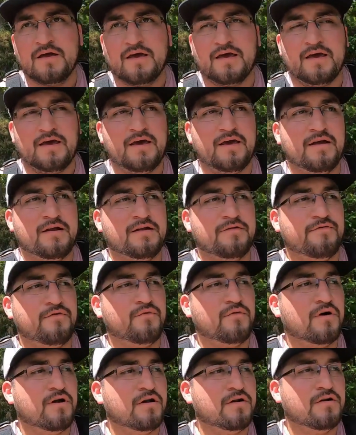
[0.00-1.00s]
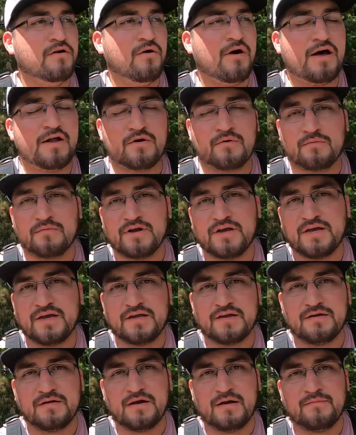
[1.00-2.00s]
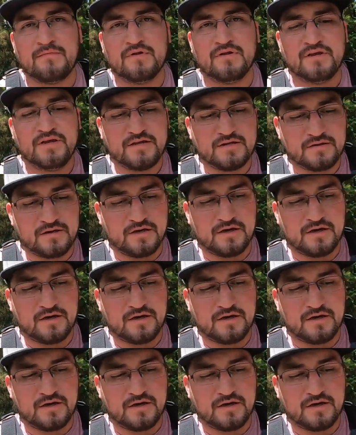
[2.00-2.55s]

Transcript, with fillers: and if you want to know how to rig it i'm going to link